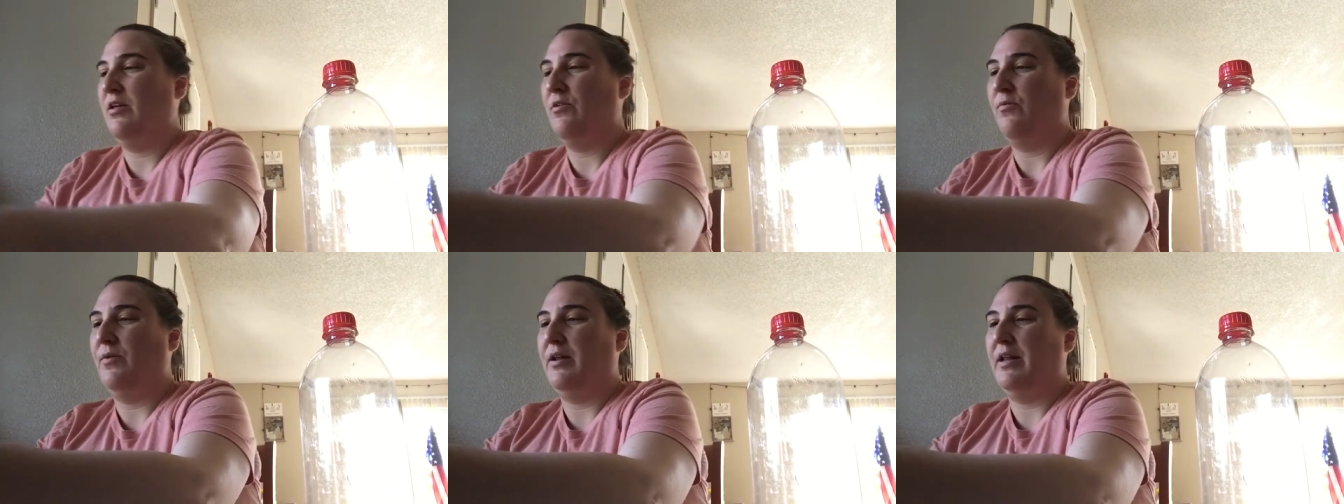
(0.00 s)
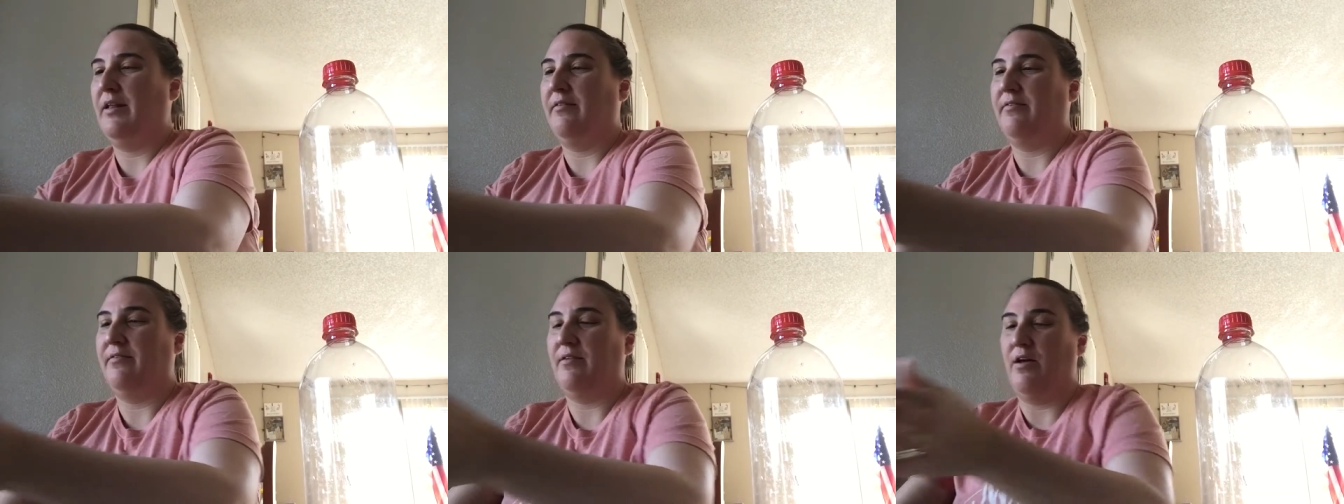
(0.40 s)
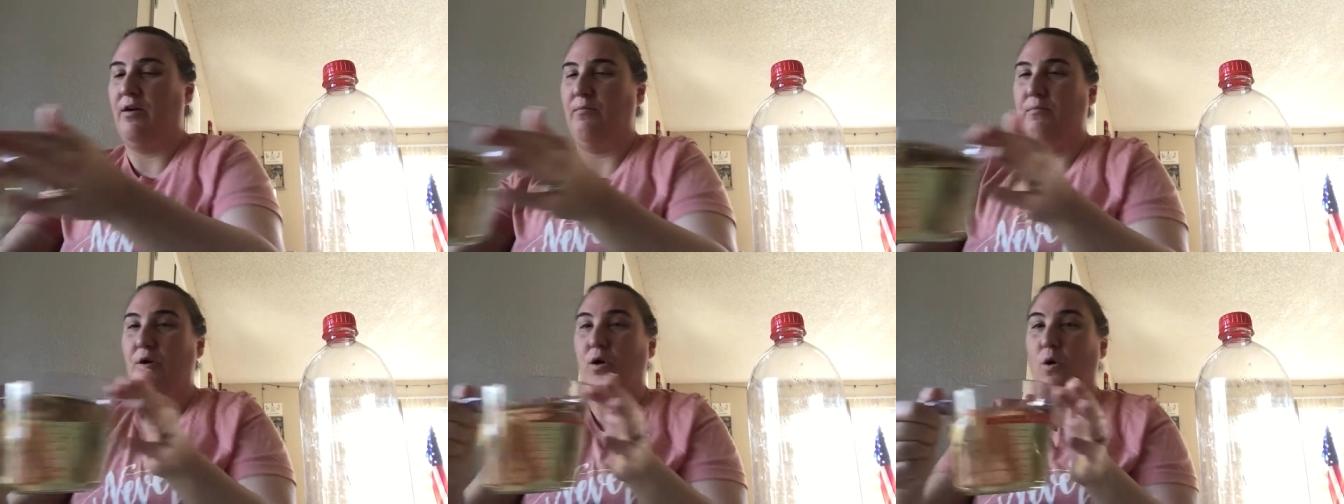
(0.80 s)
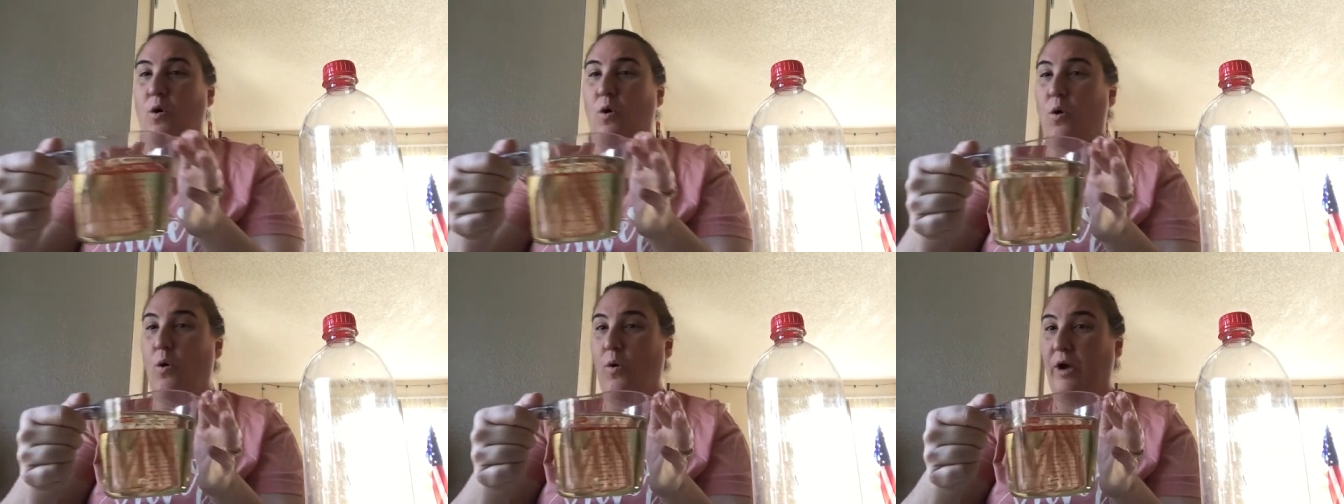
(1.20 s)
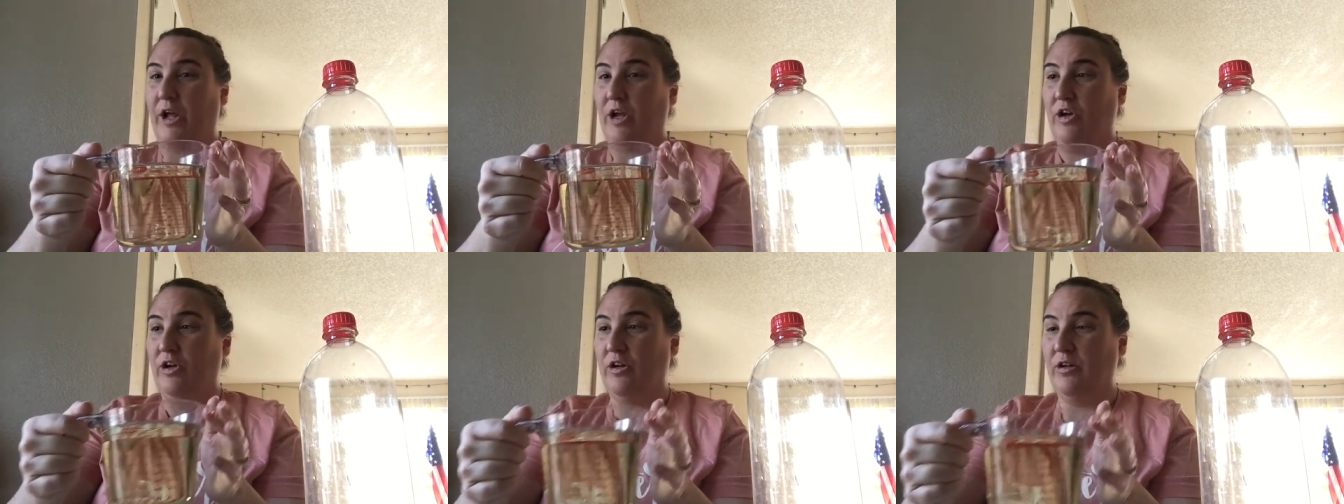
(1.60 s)
We need some
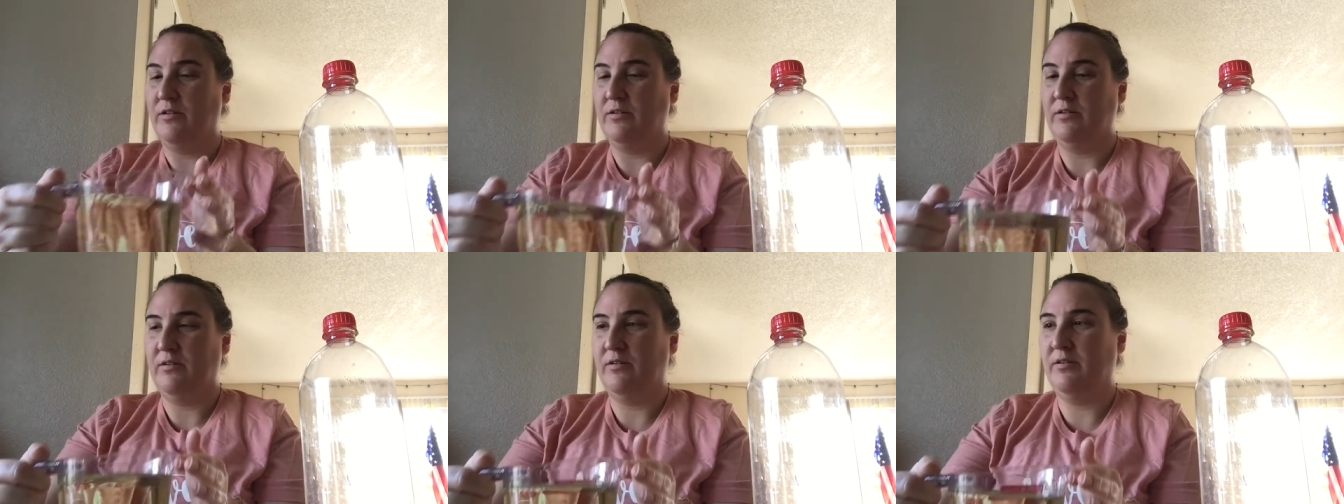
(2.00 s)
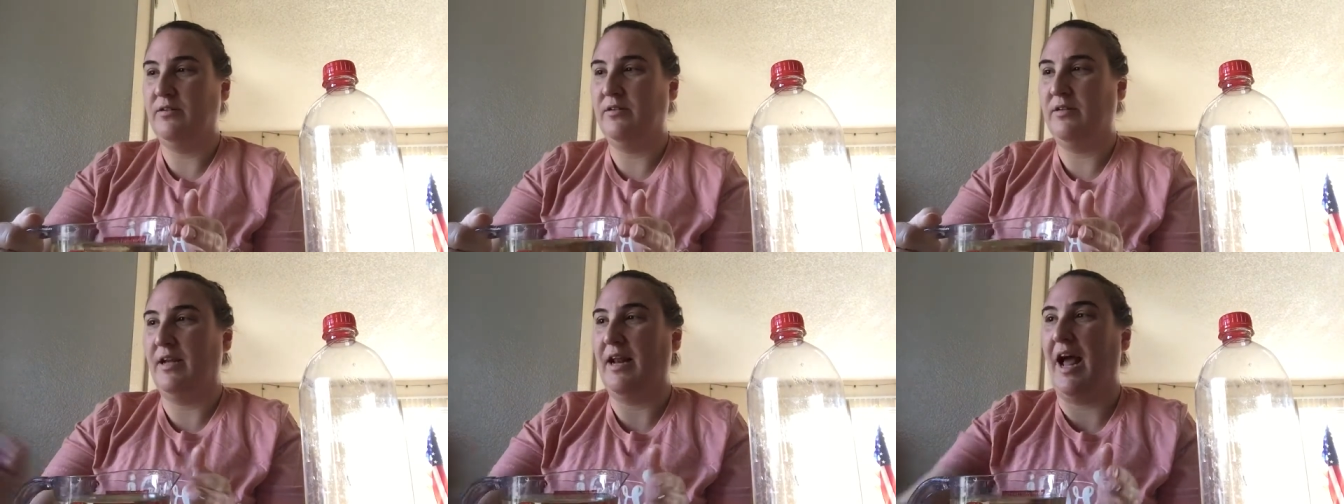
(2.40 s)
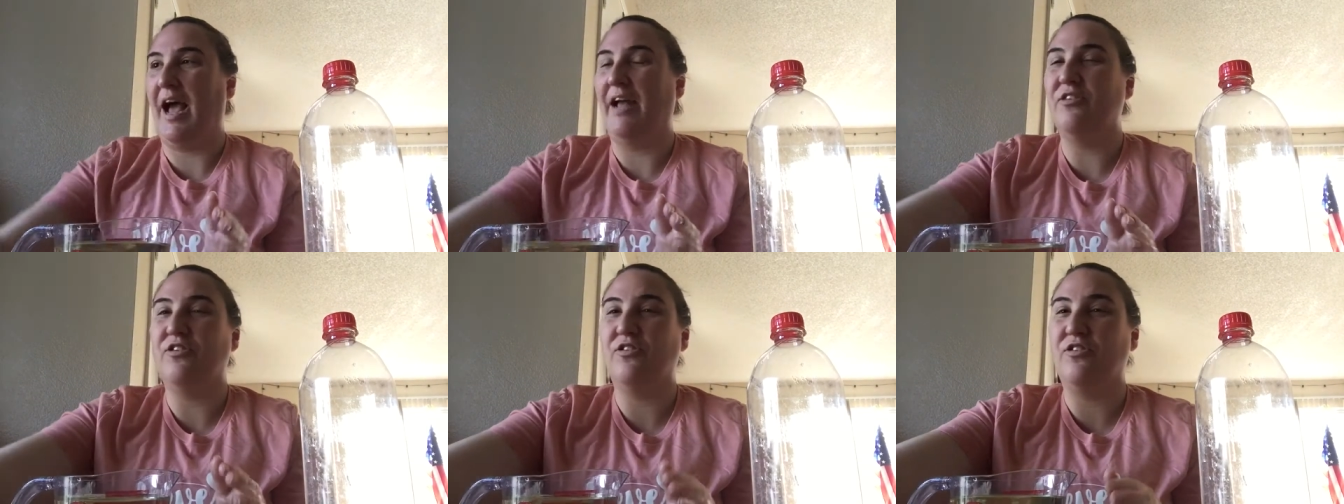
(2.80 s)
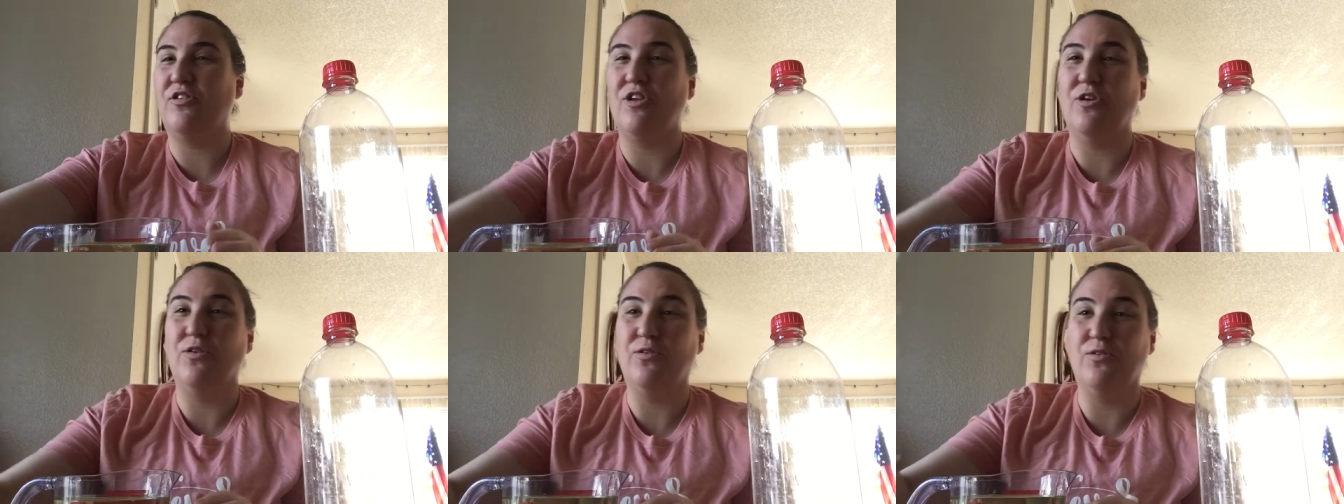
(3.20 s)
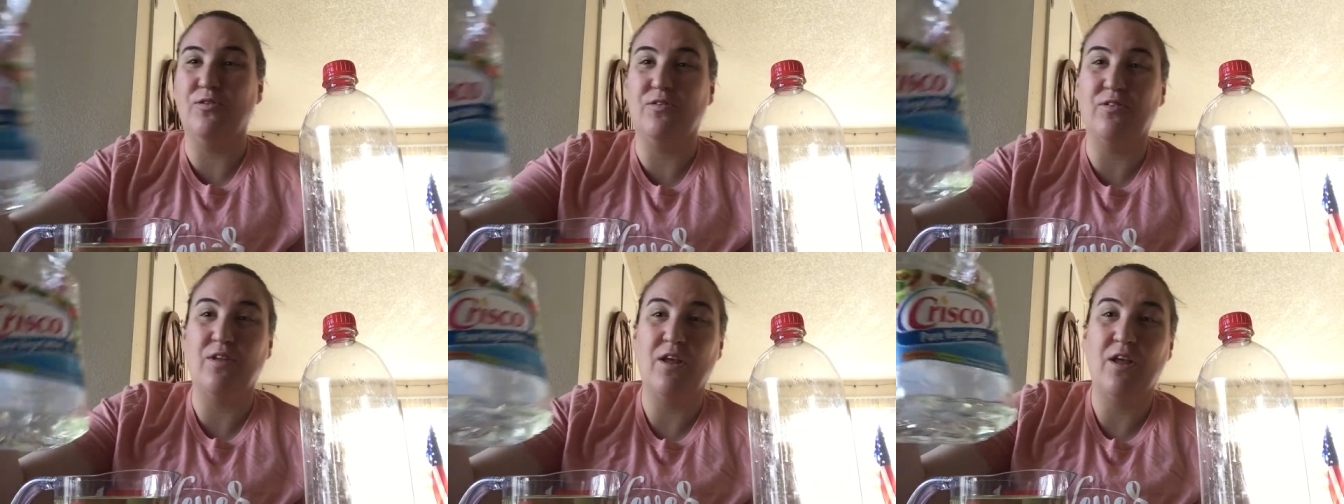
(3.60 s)
oil, and I just used